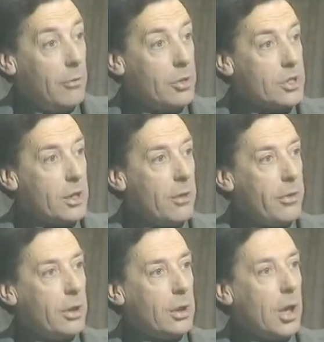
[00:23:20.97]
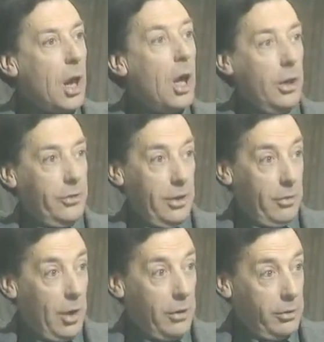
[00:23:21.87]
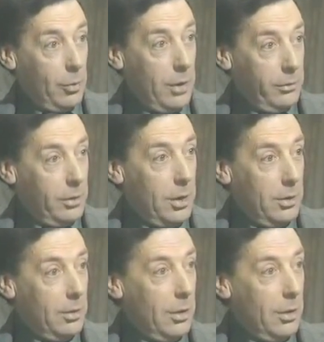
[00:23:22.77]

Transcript: For instance, I don't think that Kant ever underwent the